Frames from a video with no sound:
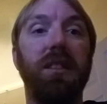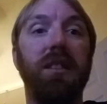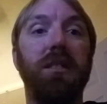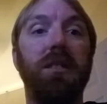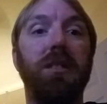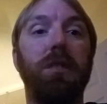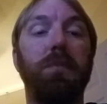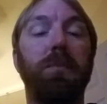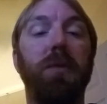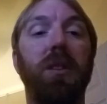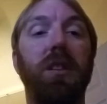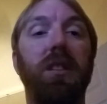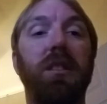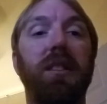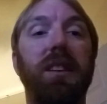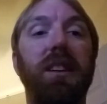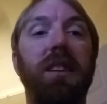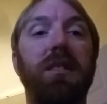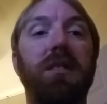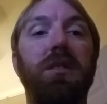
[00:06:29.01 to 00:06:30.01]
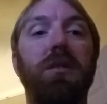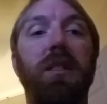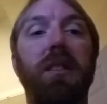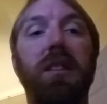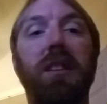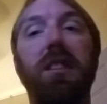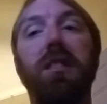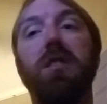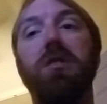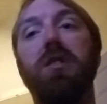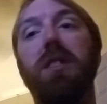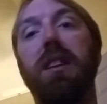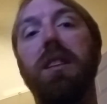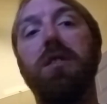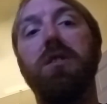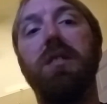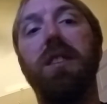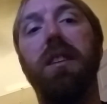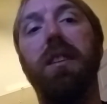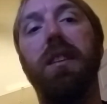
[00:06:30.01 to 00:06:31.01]
It's sprung a leak, so I need to
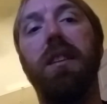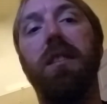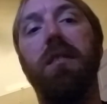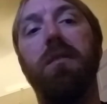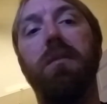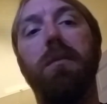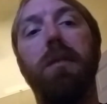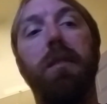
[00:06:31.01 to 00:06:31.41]
change that out.